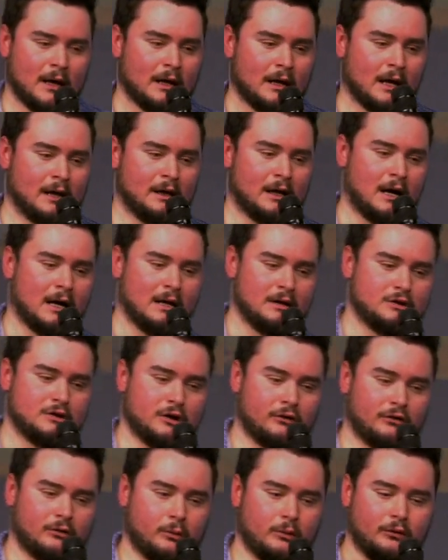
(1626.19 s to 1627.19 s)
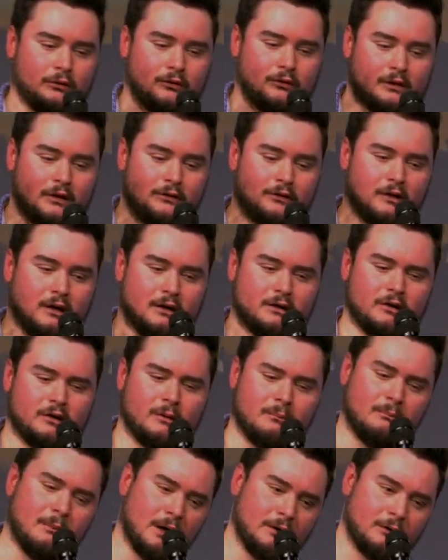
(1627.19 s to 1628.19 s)
and I just was listening to the
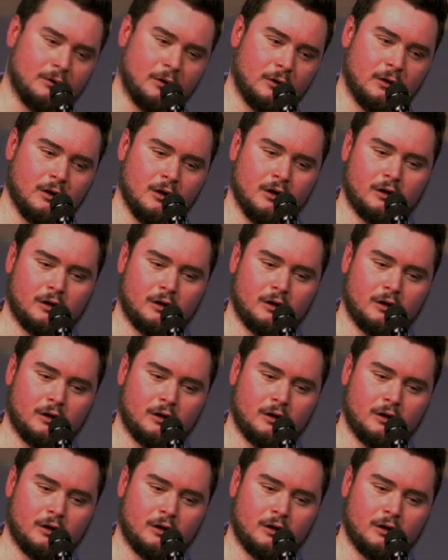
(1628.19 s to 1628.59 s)
mother